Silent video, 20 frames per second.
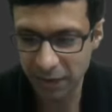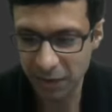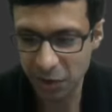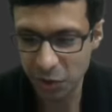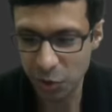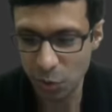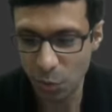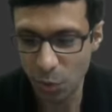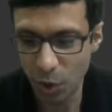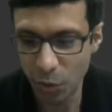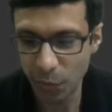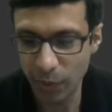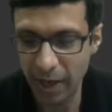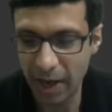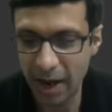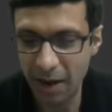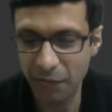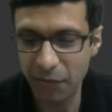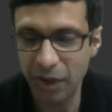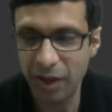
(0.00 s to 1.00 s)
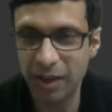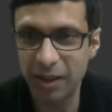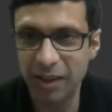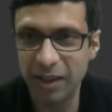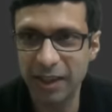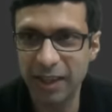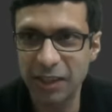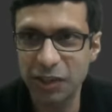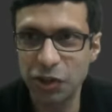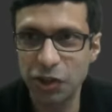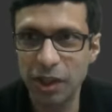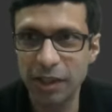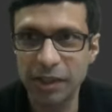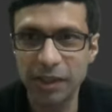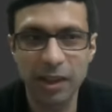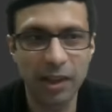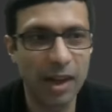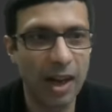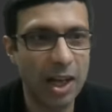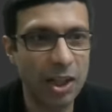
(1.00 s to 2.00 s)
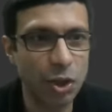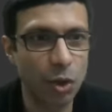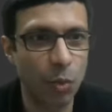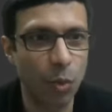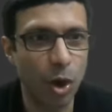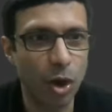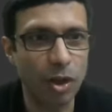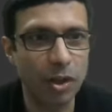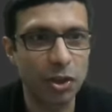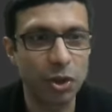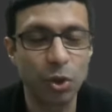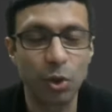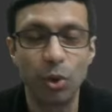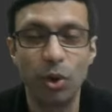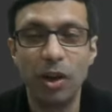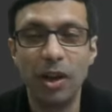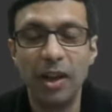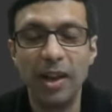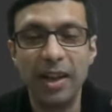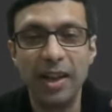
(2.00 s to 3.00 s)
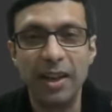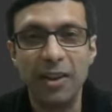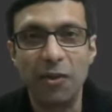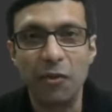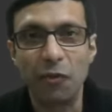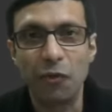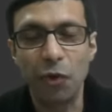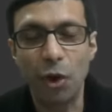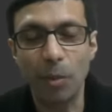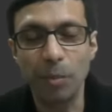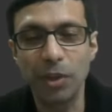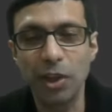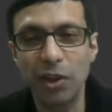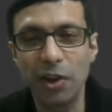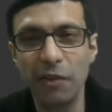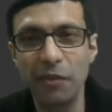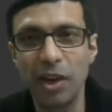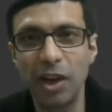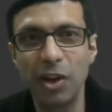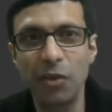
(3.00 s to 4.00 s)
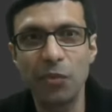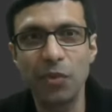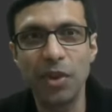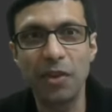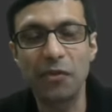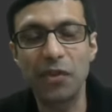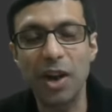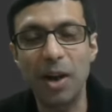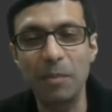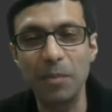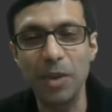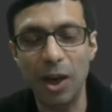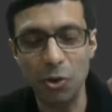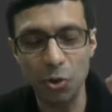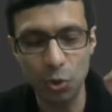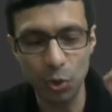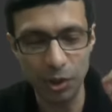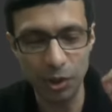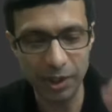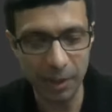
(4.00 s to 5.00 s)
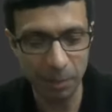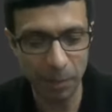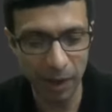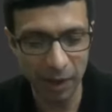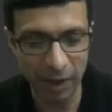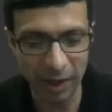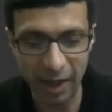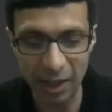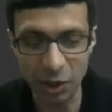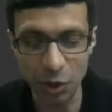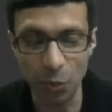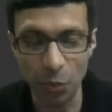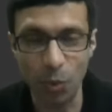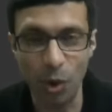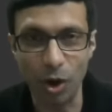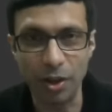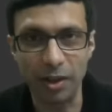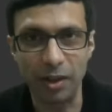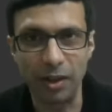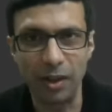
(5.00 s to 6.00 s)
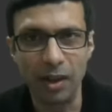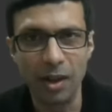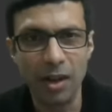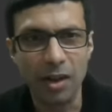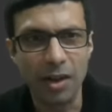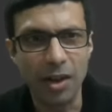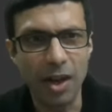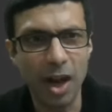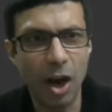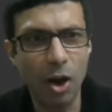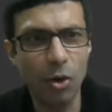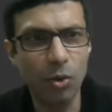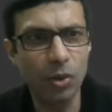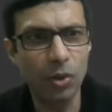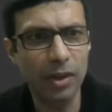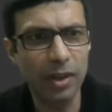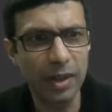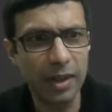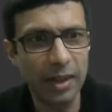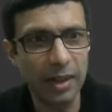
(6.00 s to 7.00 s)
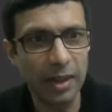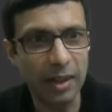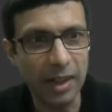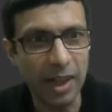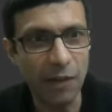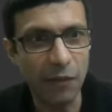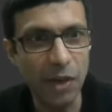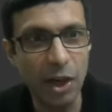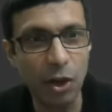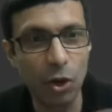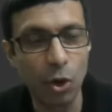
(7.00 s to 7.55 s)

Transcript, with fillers: So what we have here is just a glass of water. So from the river, we have come down to a simple glass of water. Now, can we